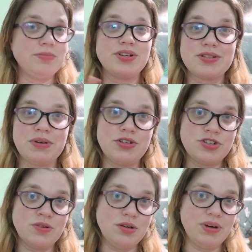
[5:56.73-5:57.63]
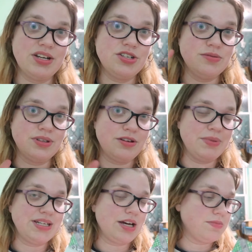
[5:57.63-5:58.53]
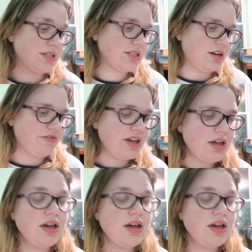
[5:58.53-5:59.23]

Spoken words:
book so I could show you what I do with all my tabs and stuff.